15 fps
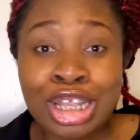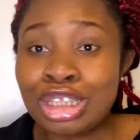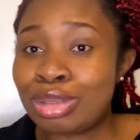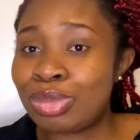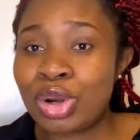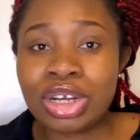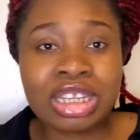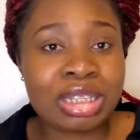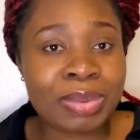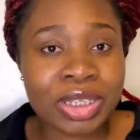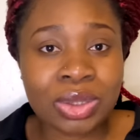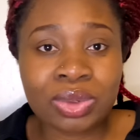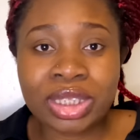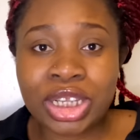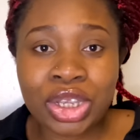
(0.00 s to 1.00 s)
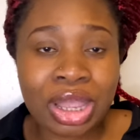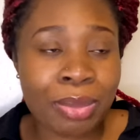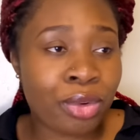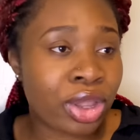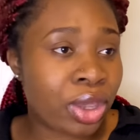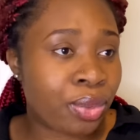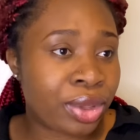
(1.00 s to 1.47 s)
Tomorrow this person will tell you, I'm
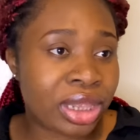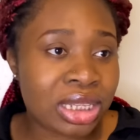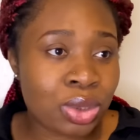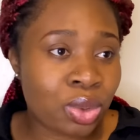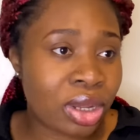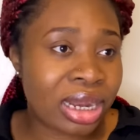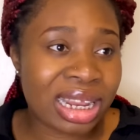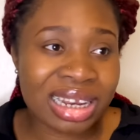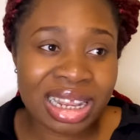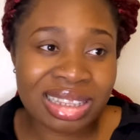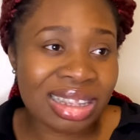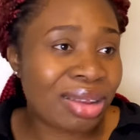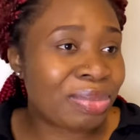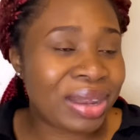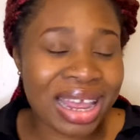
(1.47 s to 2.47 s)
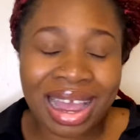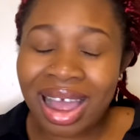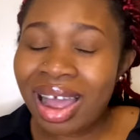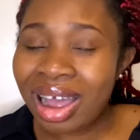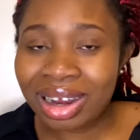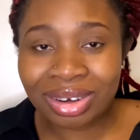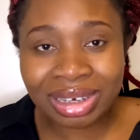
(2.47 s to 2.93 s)
working with this one, and next time be like,
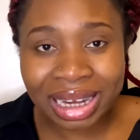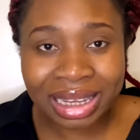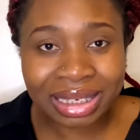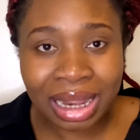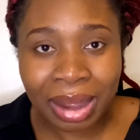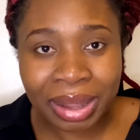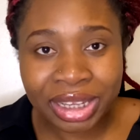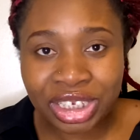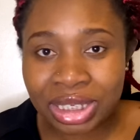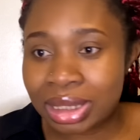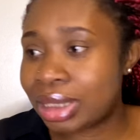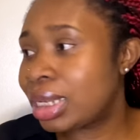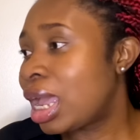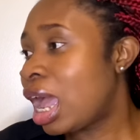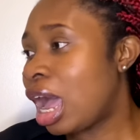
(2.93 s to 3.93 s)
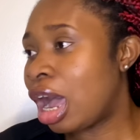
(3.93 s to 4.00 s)
ah, I don't like that agency,